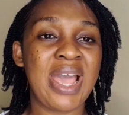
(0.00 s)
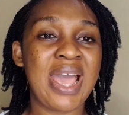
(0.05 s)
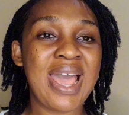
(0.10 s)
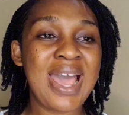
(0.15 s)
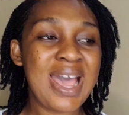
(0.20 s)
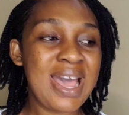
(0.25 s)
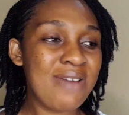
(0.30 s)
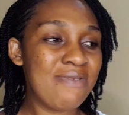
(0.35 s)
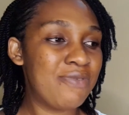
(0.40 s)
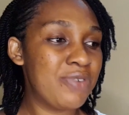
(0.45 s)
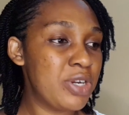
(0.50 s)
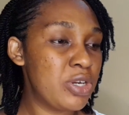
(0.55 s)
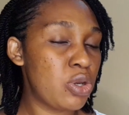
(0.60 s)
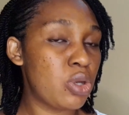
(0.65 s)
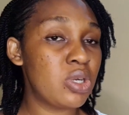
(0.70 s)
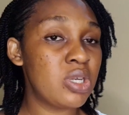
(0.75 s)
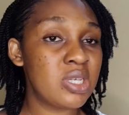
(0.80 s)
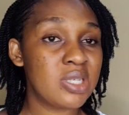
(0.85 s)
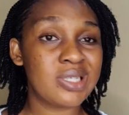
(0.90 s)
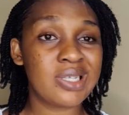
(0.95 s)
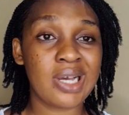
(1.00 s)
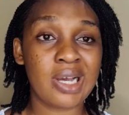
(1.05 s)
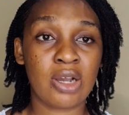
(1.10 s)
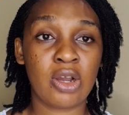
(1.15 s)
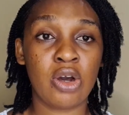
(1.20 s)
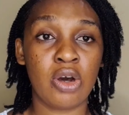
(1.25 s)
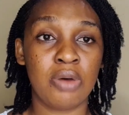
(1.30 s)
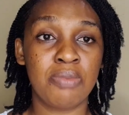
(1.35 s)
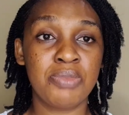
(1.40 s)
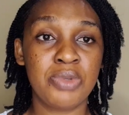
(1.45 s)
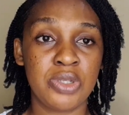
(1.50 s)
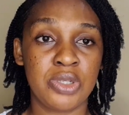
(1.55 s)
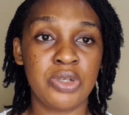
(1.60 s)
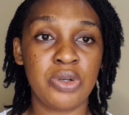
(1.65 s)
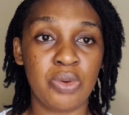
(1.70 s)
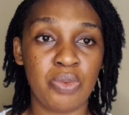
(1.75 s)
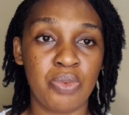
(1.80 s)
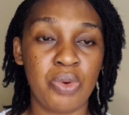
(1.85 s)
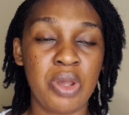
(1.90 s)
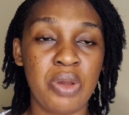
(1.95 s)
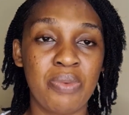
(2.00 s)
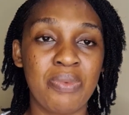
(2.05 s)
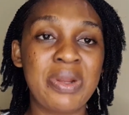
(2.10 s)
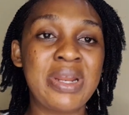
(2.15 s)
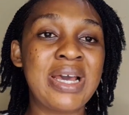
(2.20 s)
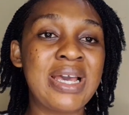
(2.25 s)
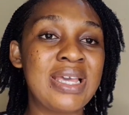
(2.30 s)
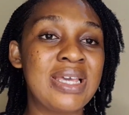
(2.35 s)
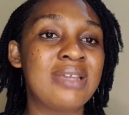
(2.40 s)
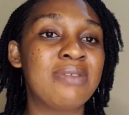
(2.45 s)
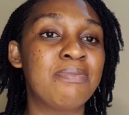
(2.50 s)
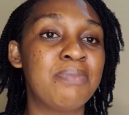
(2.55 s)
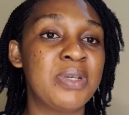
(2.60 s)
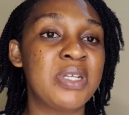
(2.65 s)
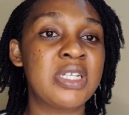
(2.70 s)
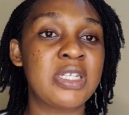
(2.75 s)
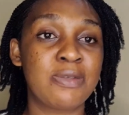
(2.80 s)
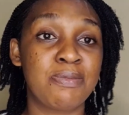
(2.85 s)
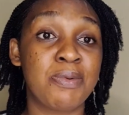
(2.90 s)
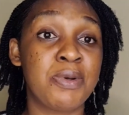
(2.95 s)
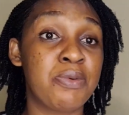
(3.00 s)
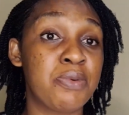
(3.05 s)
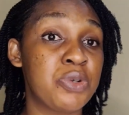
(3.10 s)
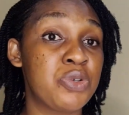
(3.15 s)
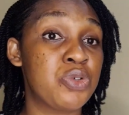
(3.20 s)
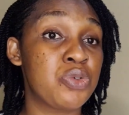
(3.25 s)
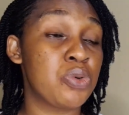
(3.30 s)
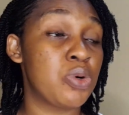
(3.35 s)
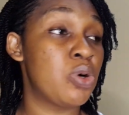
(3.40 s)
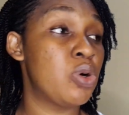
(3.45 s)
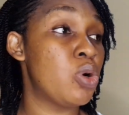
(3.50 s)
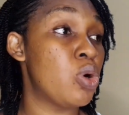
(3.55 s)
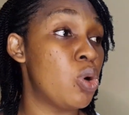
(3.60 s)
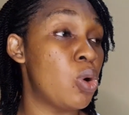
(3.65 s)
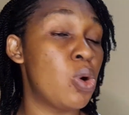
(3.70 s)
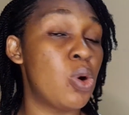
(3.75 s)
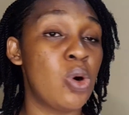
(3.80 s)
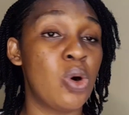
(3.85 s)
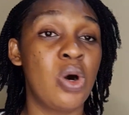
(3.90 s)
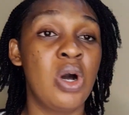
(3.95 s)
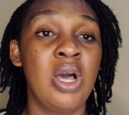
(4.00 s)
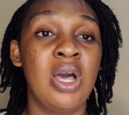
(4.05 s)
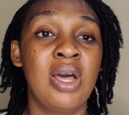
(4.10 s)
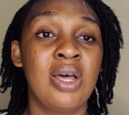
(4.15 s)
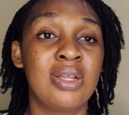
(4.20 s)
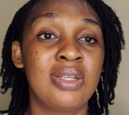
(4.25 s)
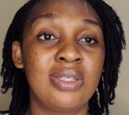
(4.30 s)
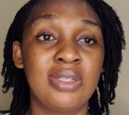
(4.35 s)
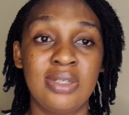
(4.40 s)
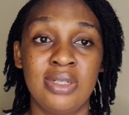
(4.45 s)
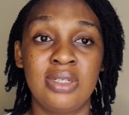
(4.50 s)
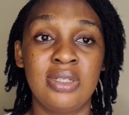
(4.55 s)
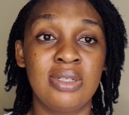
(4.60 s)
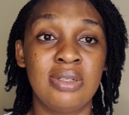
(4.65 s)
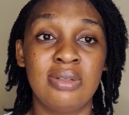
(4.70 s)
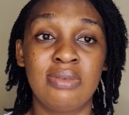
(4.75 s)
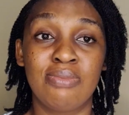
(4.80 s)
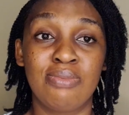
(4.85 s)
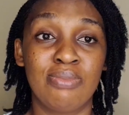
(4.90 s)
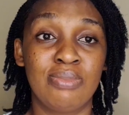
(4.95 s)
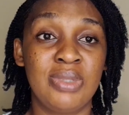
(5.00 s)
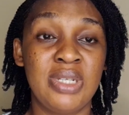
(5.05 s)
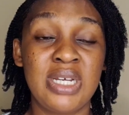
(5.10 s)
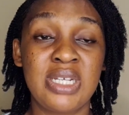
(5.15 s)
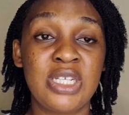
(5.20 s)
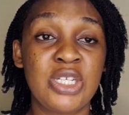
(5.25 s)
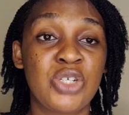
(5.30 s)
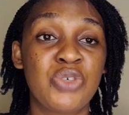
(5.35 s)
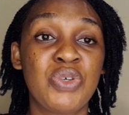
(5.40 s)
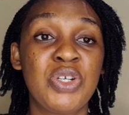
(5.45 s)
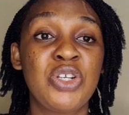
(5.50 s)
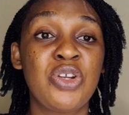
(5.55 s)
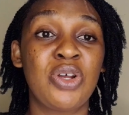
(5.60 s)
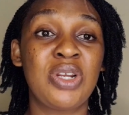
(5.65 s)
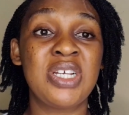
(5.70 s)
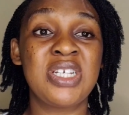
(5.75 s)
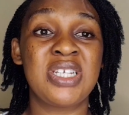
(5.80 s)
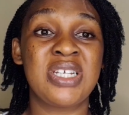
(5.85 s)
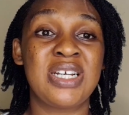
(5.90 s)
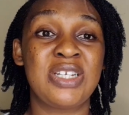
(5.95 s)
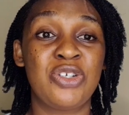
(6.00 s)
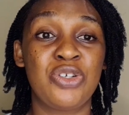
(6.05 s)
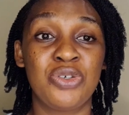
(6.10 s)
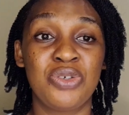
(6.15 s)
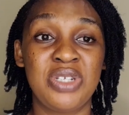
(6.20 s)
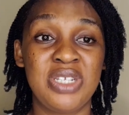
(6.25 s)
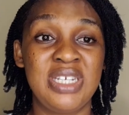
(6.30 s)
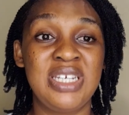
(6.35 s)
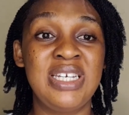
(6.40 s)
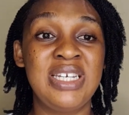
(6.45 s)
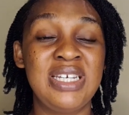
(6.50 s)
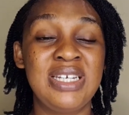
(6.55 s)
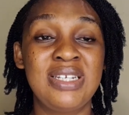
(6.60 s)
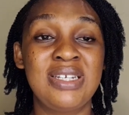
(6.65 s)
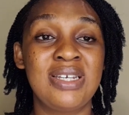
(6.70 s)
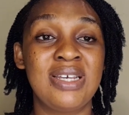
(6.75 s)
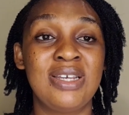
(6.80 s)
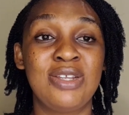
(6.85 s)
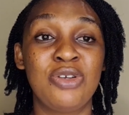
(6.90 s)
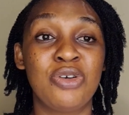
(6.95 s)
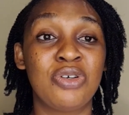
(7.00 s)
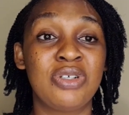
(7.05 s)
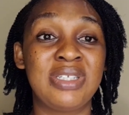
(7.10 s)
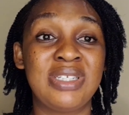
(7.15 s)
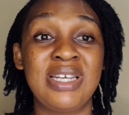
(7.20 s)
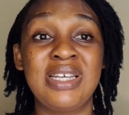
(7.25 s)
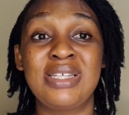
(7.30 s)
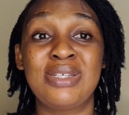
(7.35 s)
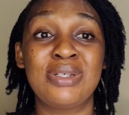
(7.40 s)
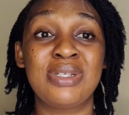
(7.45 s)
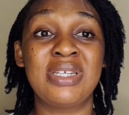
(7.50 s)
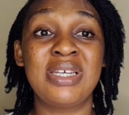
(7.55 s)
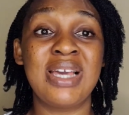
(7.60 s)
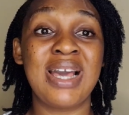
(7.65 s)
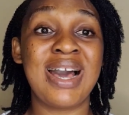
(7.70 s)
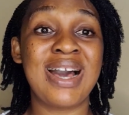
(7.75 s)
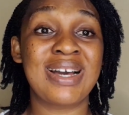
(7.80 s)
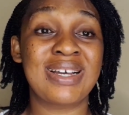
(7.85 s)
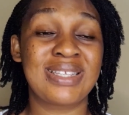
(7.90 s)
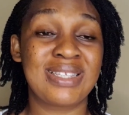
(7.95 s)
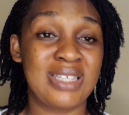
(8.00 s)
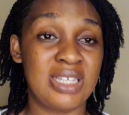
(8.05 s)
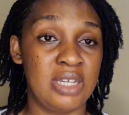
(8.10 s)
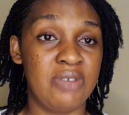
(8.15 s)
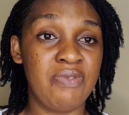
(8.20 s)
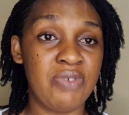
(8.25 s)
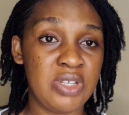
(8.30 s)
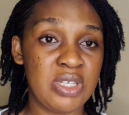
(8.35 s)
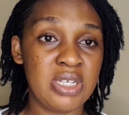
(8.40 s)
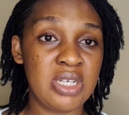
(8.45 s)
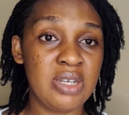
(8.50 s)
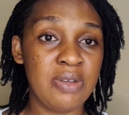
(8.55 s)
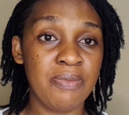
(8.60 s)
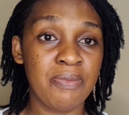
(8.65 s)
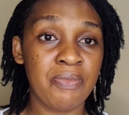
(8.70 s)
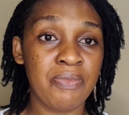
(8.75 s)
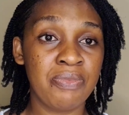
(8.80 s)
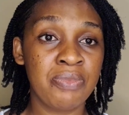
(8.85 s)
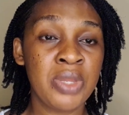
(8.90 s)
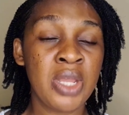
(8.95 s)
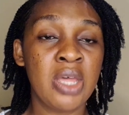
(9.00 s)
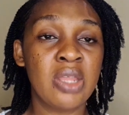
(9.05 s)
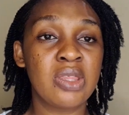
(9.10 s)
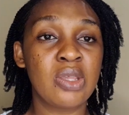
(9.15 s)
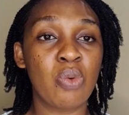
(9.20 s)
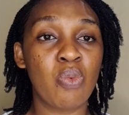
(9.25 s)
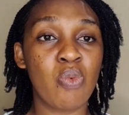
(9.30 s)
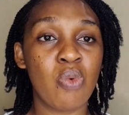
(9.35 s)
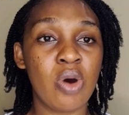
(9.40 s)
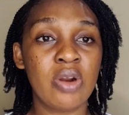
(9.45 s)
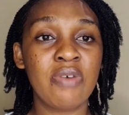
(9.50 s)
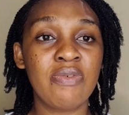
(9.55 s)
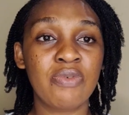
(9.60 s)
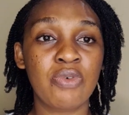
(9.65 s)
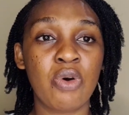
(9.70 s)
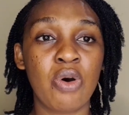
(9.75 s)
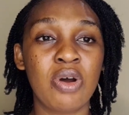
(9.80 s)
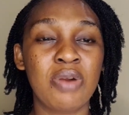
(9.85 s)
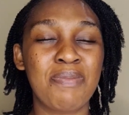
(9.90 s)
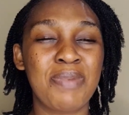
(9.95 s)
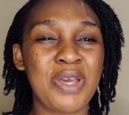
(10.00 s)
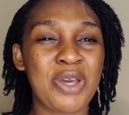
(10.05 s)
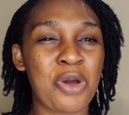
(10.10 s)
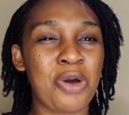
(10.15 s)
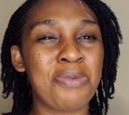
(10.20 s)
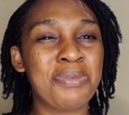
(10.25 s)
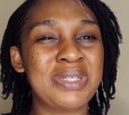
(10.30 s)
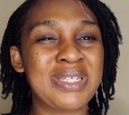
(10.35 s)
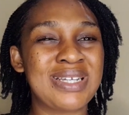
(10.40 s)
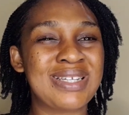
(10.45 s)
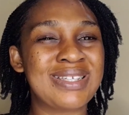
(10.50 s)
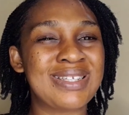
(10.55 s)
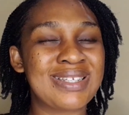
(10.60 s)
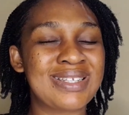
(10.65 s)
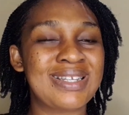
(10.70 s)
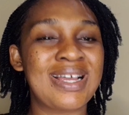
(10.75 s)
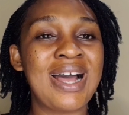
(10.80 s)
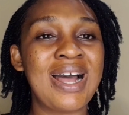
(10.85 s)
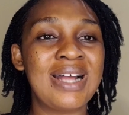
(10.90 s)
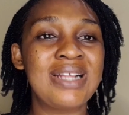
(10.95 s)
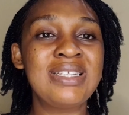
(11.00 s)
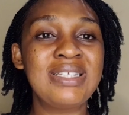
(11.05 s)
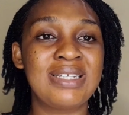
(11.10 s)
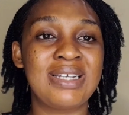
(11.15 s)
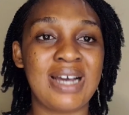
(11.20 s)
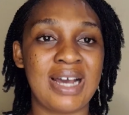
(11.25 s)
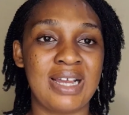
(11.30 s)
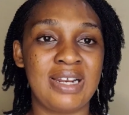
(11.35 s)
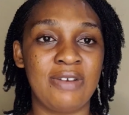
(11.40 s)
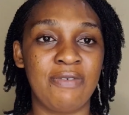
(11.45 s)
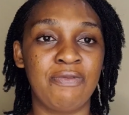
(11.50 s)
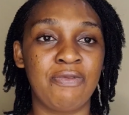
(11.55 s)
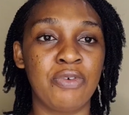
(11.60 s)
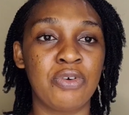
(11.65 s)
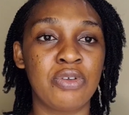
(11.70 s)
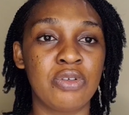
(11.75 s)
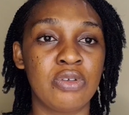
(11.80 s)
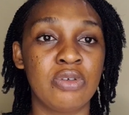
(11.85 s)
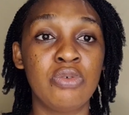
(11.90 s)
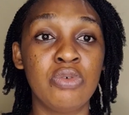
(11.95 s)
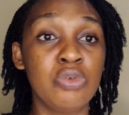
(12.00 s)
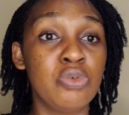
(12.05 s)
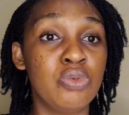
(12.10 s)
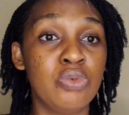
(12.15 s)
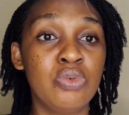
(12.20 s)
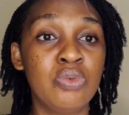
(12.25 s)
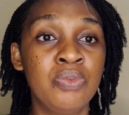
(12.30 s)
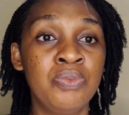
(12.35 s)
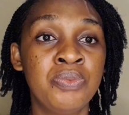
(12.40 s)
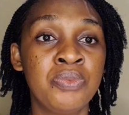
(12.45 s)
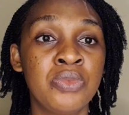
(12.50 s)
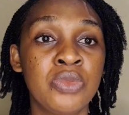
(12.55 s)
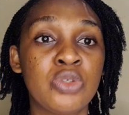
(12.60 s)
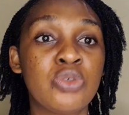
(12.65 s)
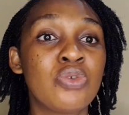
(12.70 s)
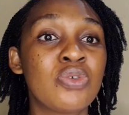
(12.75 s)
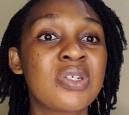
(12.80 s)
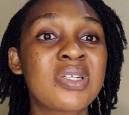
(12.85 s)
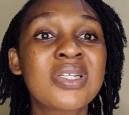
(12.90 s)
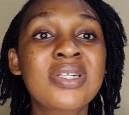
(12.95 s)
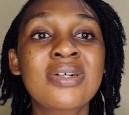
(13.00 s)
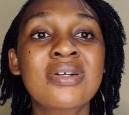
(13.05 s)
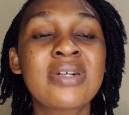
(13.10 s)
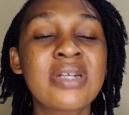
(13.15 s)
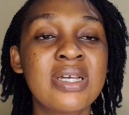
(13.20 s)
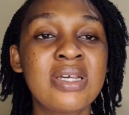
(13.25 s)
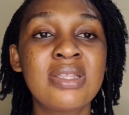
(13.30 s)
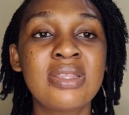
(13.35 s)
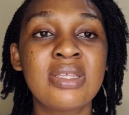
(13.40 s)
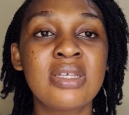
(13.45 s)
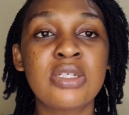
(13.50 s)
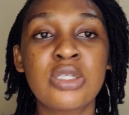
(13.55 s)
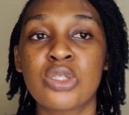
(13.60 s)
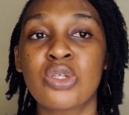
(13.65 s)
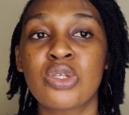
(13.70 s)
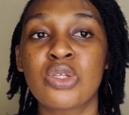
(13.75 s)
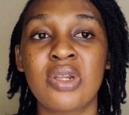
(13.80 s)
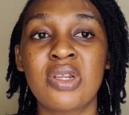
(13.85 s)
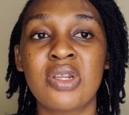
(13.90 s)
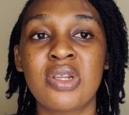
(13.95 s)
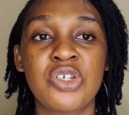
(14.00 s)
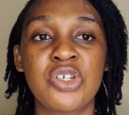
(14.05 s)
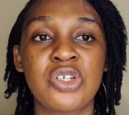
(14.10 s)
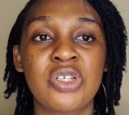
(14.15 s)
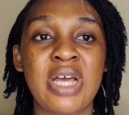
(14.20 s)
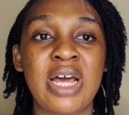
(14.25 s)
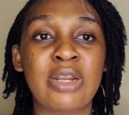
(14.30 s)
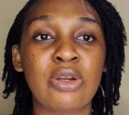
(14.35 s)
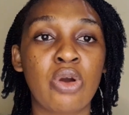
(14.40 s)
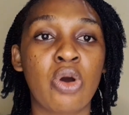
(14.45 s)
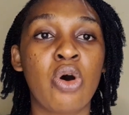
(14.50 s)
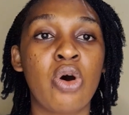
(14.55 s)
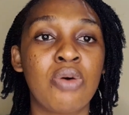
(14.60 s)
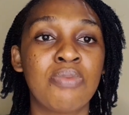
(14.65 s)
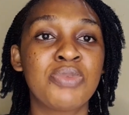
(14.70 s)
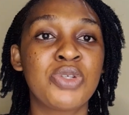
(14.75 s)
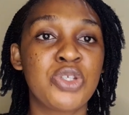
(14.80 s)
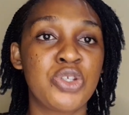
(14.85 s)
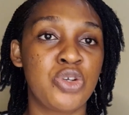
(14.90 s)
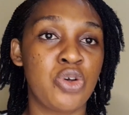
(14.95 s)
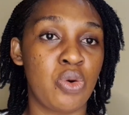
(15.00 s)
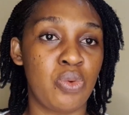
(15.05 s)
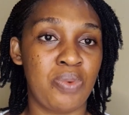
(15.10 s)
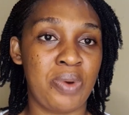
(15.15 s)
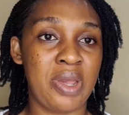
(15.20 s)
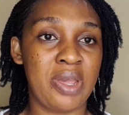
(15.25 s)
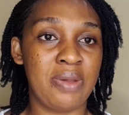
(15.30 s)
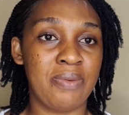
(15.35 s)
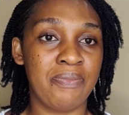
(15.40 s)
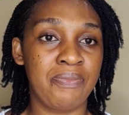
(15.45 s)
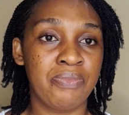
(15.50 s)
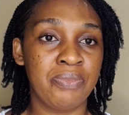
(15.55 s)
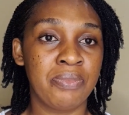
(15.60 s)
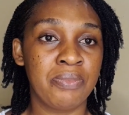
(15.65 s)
Every knowledge that comes your way, whether it be spiritual or the necessary knowledge that you need in your day-to-day activity, the word of God becomes a standard for you to screen this knowledge that comes your way.